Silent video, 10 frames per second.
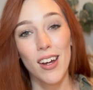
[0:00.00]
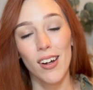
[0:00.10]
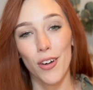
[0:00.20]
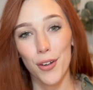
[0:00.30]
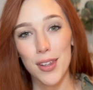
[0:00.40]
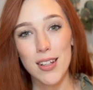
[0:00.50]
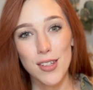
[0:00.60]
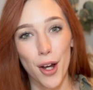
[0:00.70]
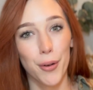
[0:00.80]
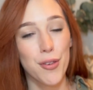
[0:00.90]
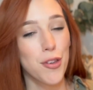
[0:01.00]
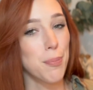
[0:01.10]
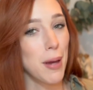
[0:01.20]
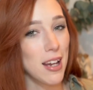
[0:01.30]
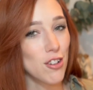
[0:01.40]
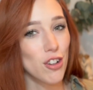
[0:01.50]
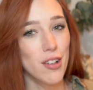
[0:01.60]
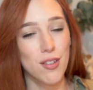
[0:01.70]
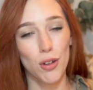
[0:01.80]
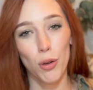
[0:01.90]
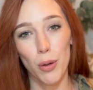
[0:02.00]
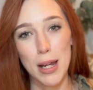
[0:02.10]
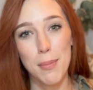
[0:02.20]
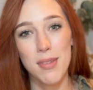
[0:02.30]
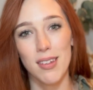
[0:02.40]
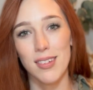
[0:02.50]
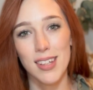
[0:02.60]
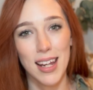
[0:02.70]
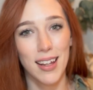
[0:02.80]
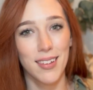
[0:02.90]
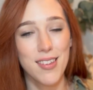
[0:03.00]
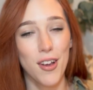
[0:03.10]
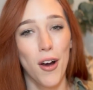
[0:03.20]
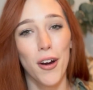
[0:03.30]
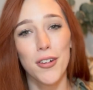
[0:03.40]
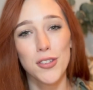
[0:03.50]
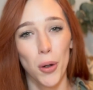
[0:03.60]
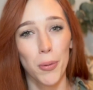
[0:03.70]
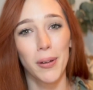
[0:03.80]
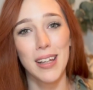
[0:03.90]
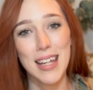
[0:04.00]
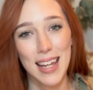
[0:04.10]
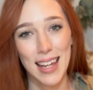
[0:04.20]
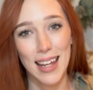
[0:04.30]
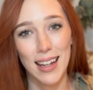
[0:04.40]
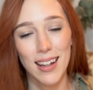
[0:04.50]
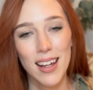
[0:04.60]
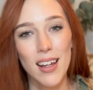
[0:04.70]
earthy tones, beiges, creams, and tans are totally in.